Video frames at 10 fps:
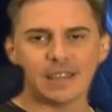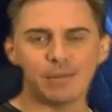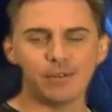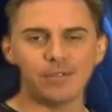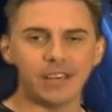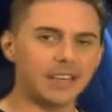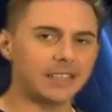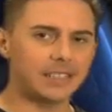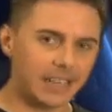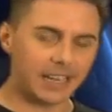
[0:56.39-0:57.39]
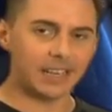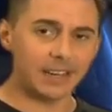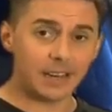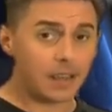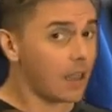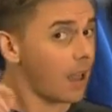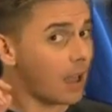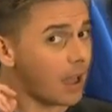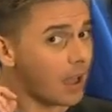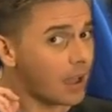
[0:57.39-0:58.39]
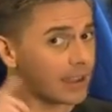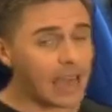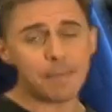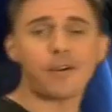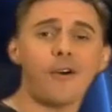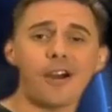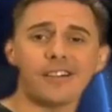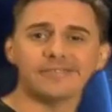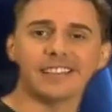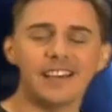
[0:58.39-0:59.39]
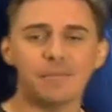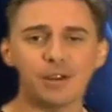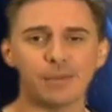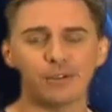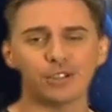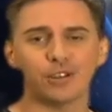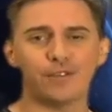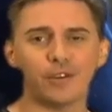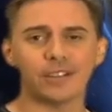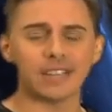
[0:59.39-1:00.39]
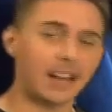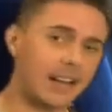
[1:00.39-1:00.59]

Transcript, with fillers: The moon is in Capricorn, putting emotional focus